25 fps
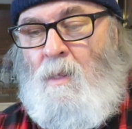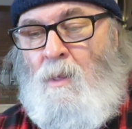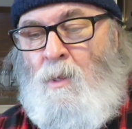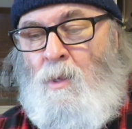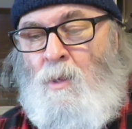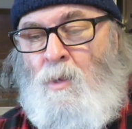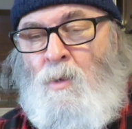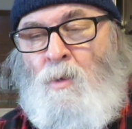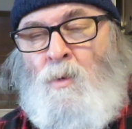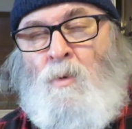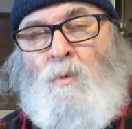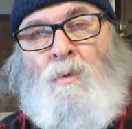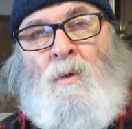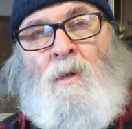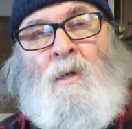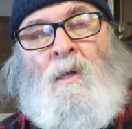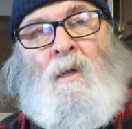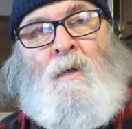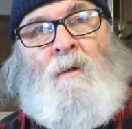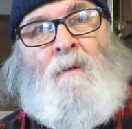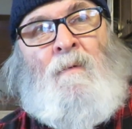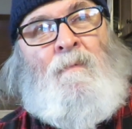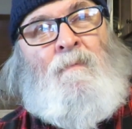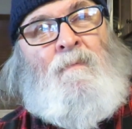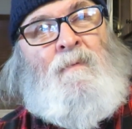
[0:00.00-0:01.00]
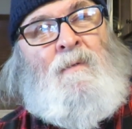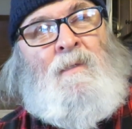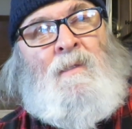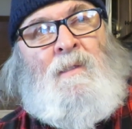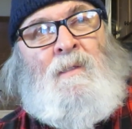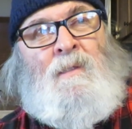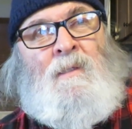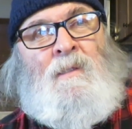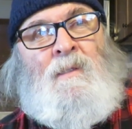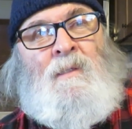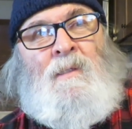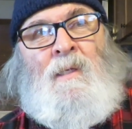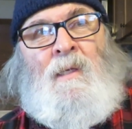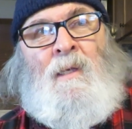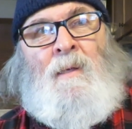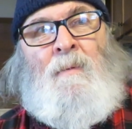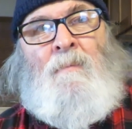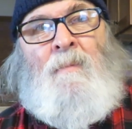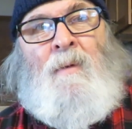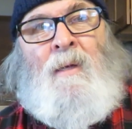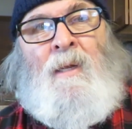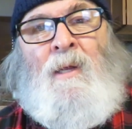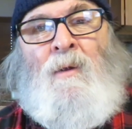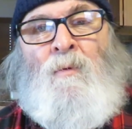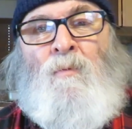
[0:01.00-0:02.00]
you will see
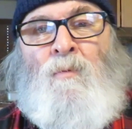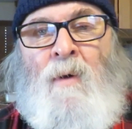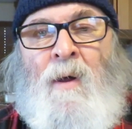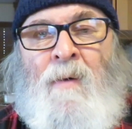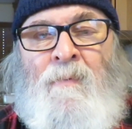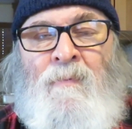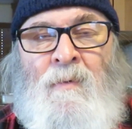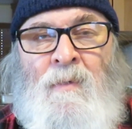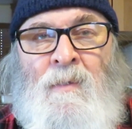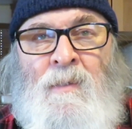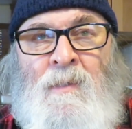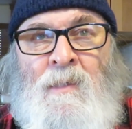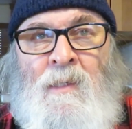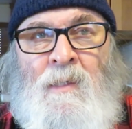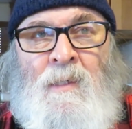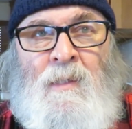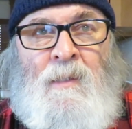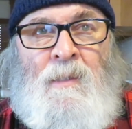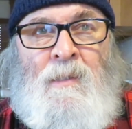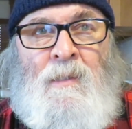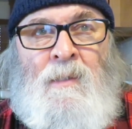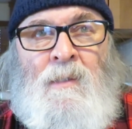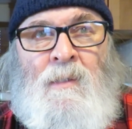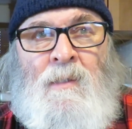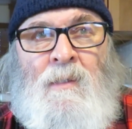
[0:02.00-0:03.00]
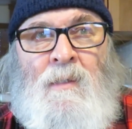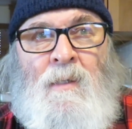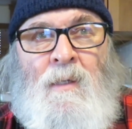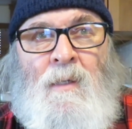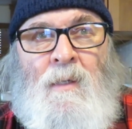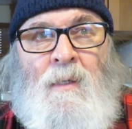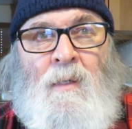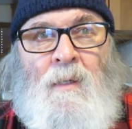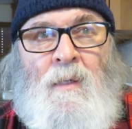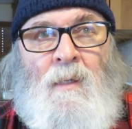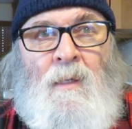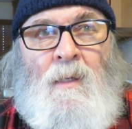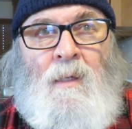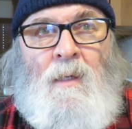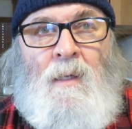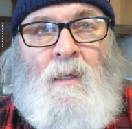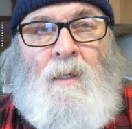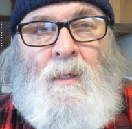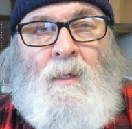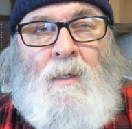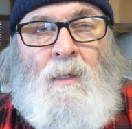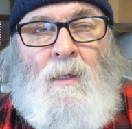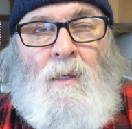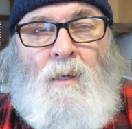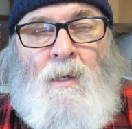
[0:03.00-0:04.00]
many references,
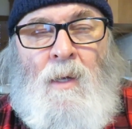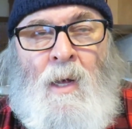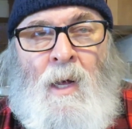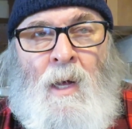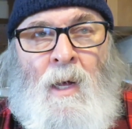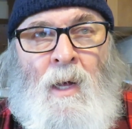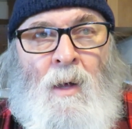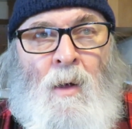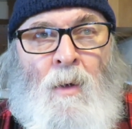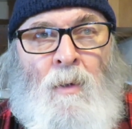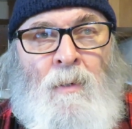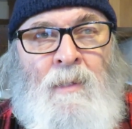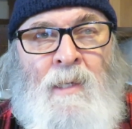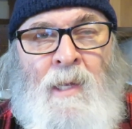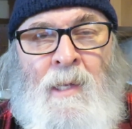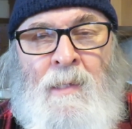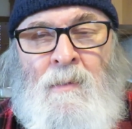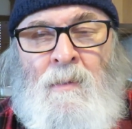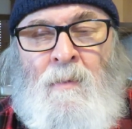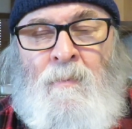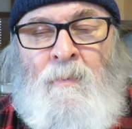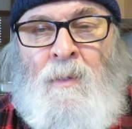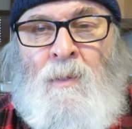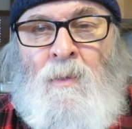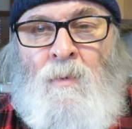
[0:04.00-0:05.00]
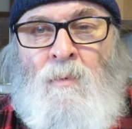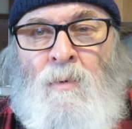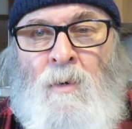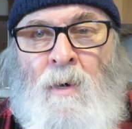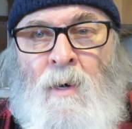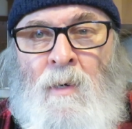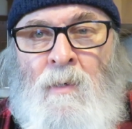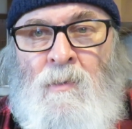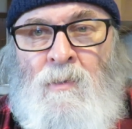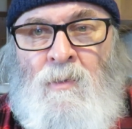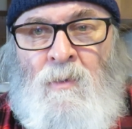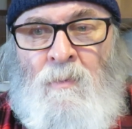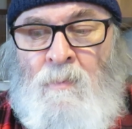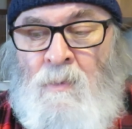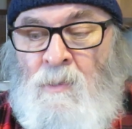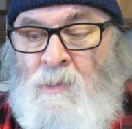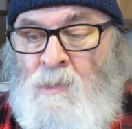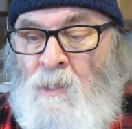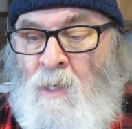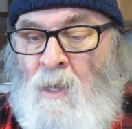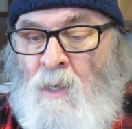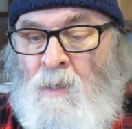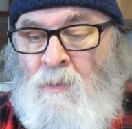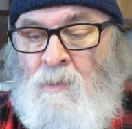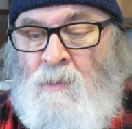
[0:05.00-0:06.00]
uh, Old Testament quotes from the
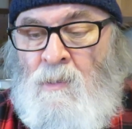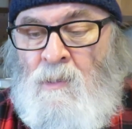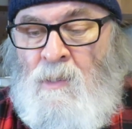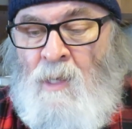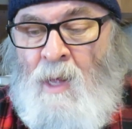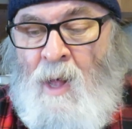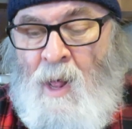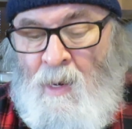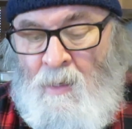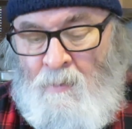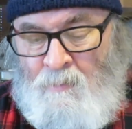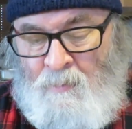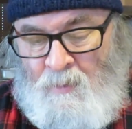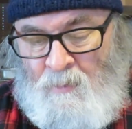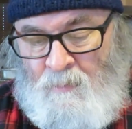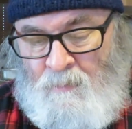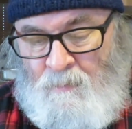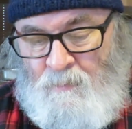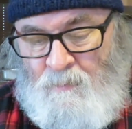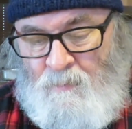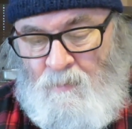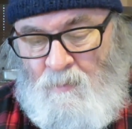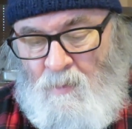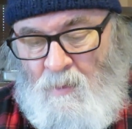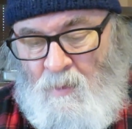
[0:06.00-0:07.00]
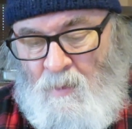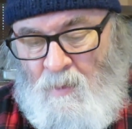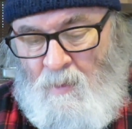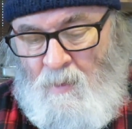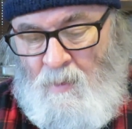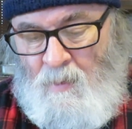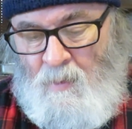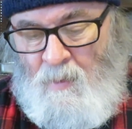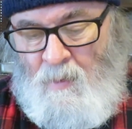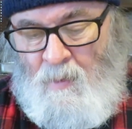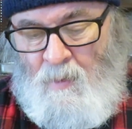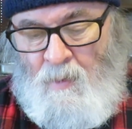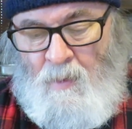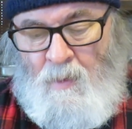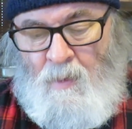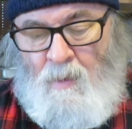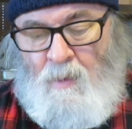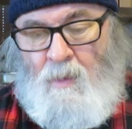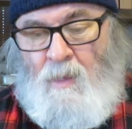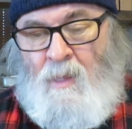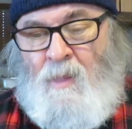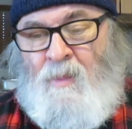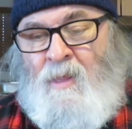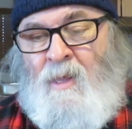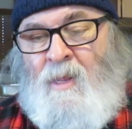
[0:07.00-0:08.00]
Song of Solomon.
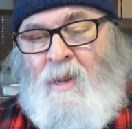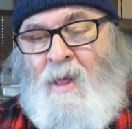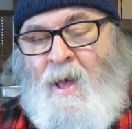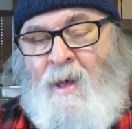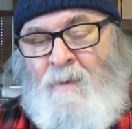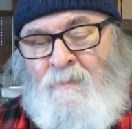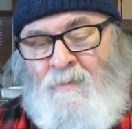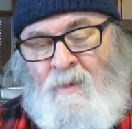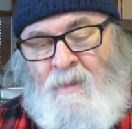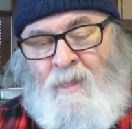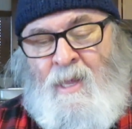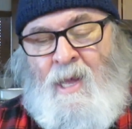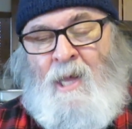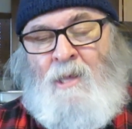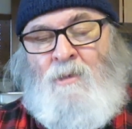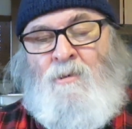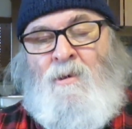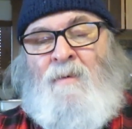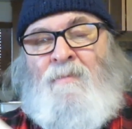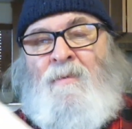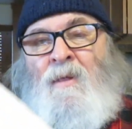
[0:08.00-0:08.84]
And then after that, you